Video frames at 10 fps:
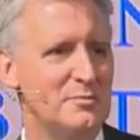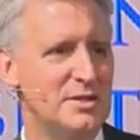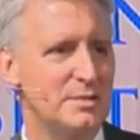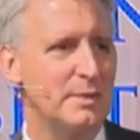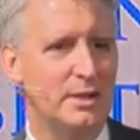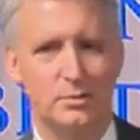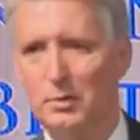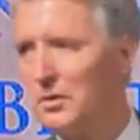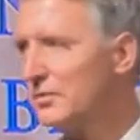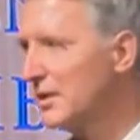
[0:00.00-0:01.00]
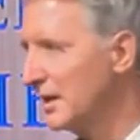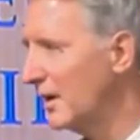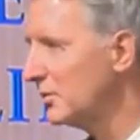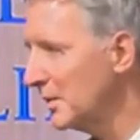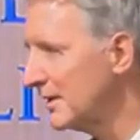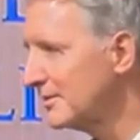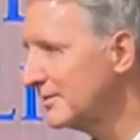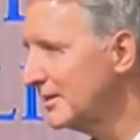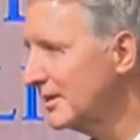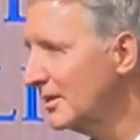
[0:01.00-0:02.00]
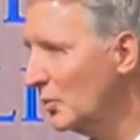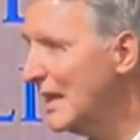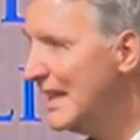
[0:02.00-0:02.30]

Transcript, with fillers: just because we work for the government. We